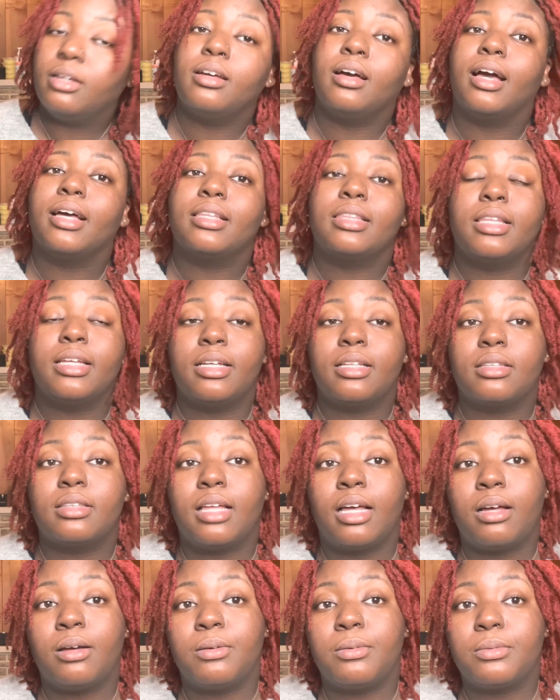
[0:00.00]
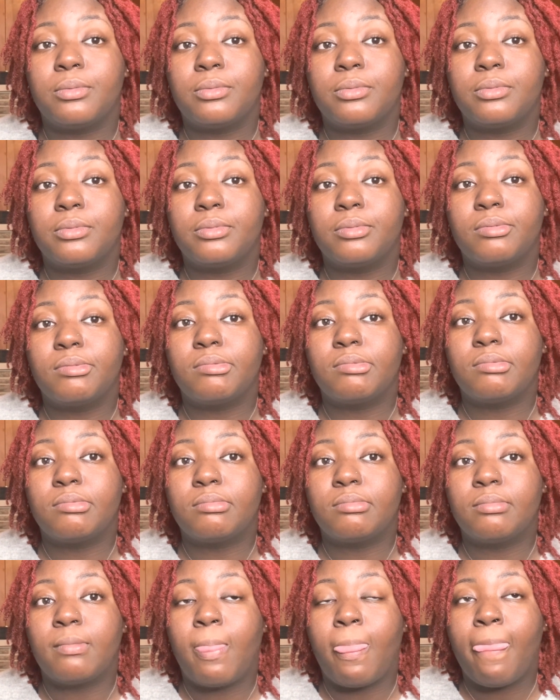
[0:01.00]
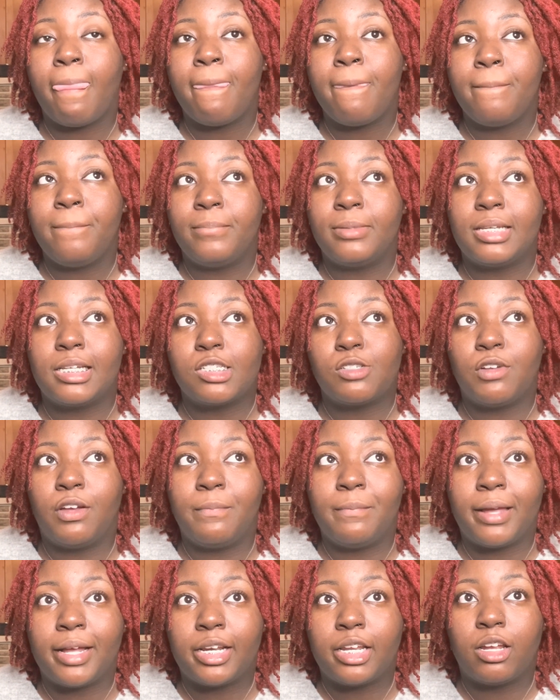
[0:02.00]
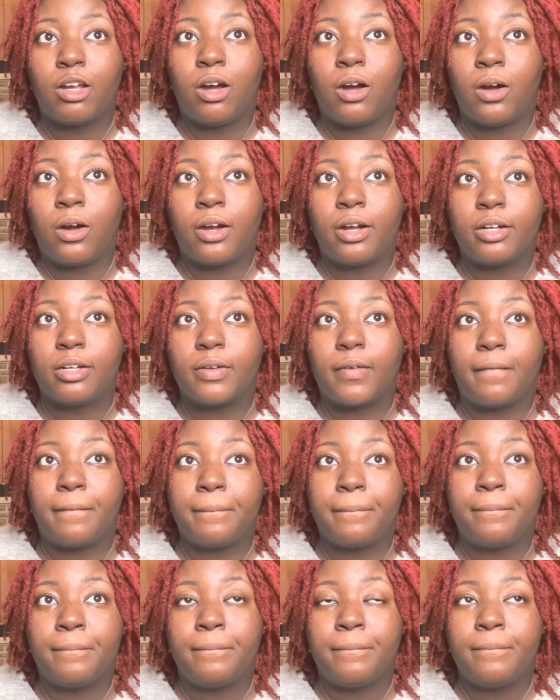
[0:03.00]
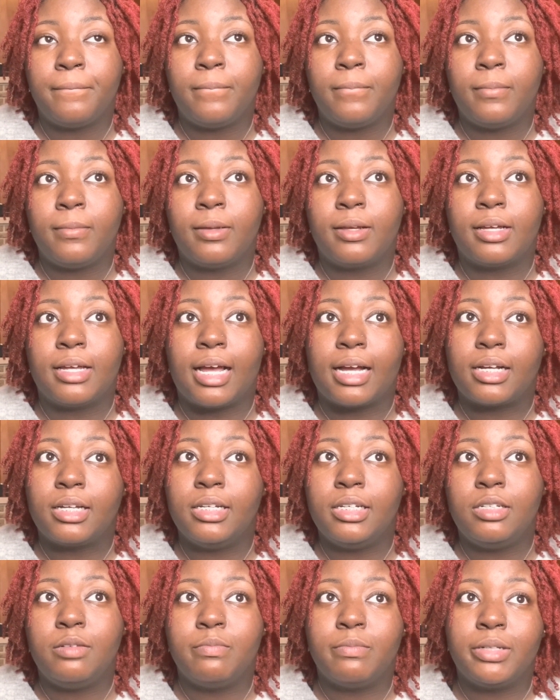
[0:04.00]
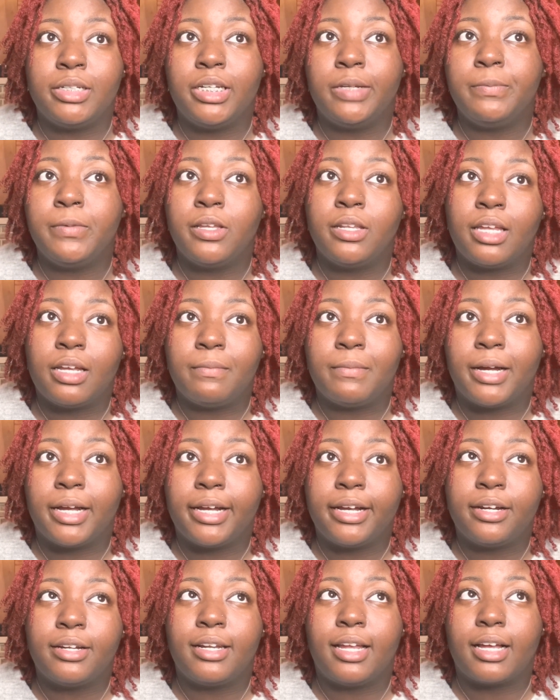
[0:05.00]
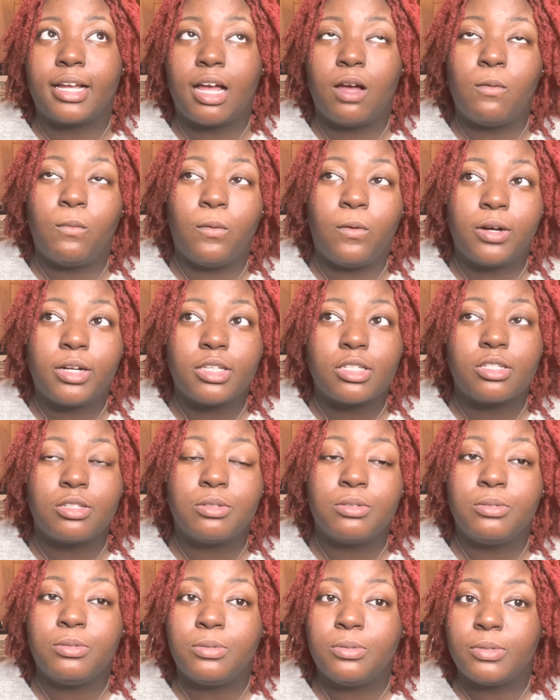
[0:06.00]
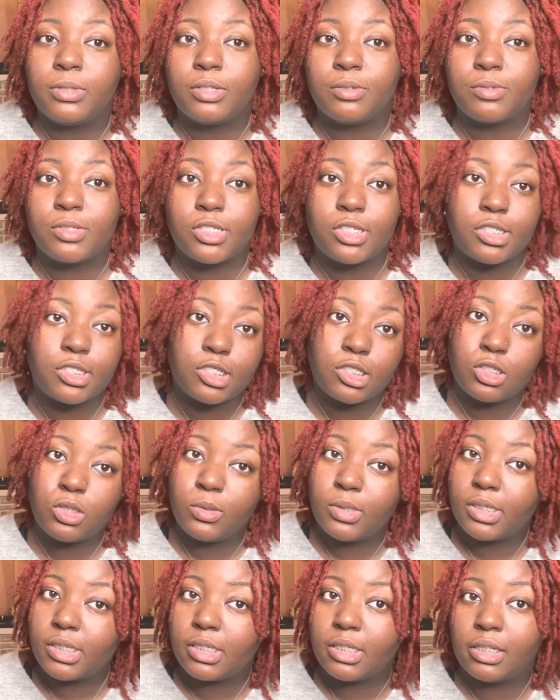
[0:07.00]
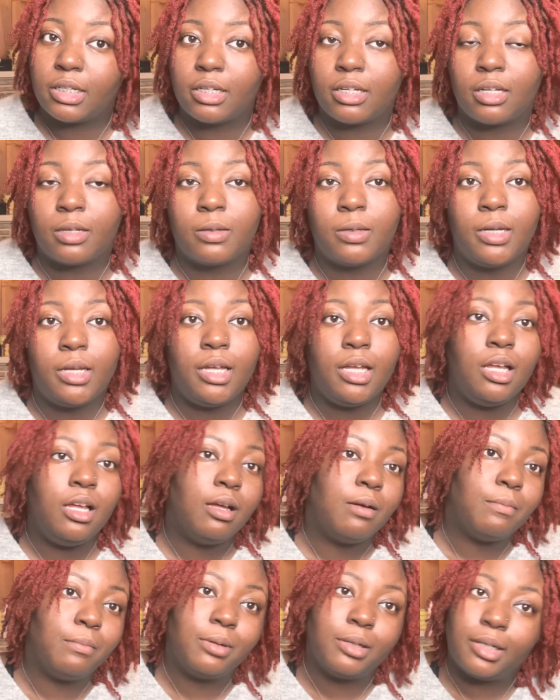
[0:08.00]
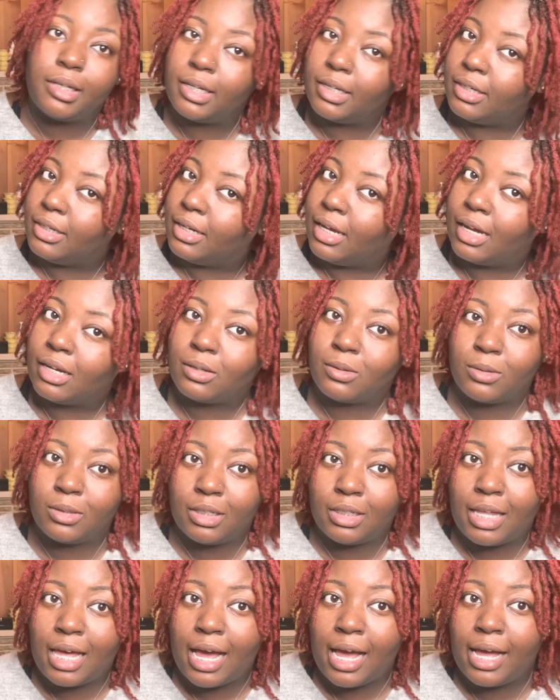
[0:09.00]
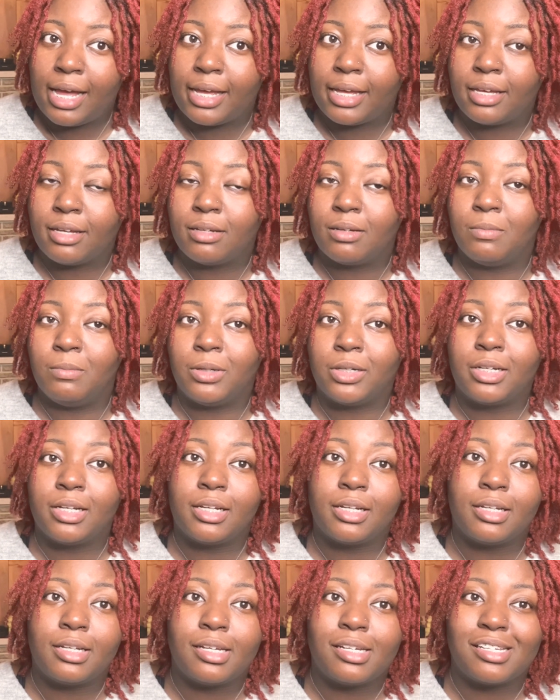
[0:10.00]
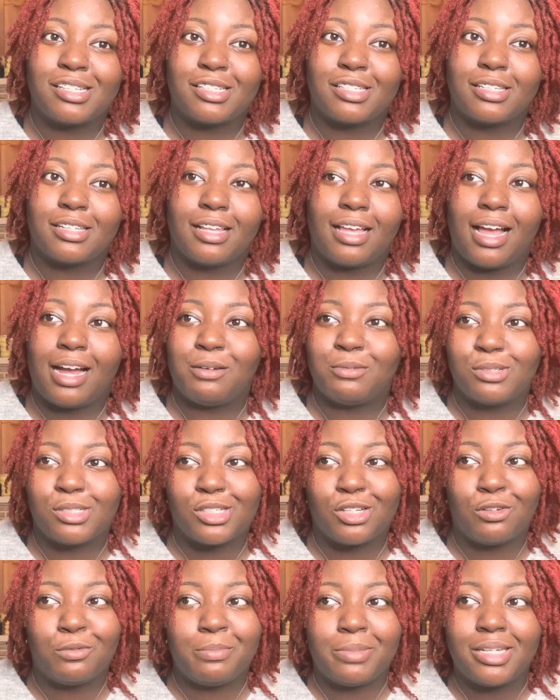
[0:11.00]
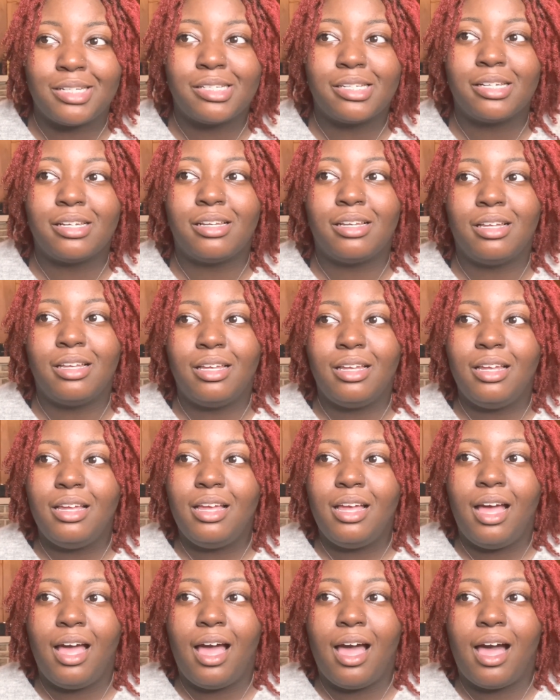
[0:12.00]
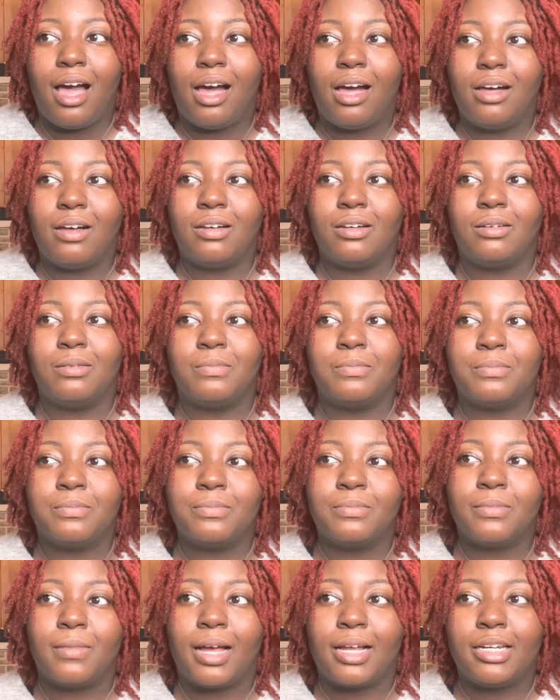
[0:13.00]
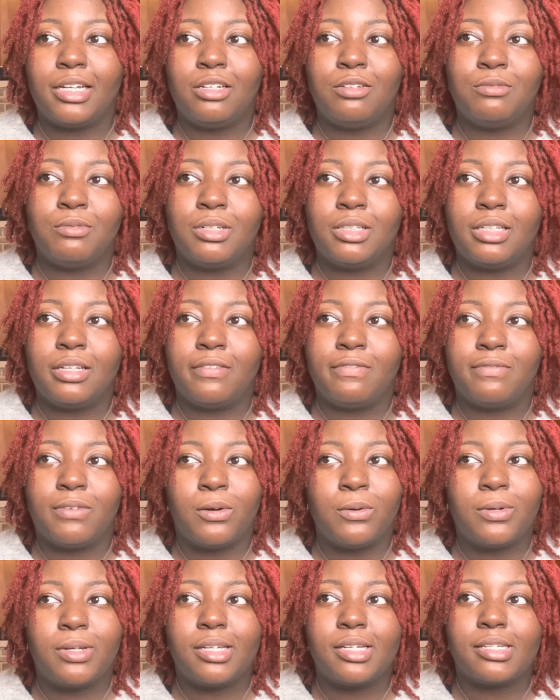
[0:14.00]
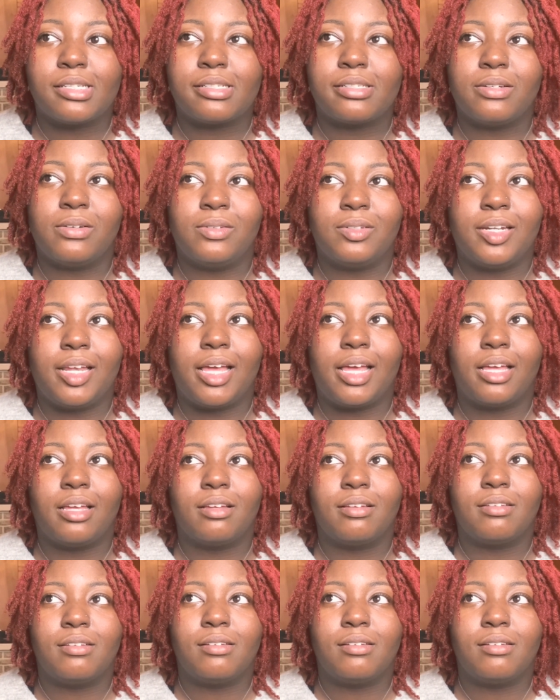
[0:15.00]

I think that's what made it hard. And I couldn't manipulate my hair like I wanted to. It was just twisted up. But not gonna lie, because I was so busy, I didn't really focus on that.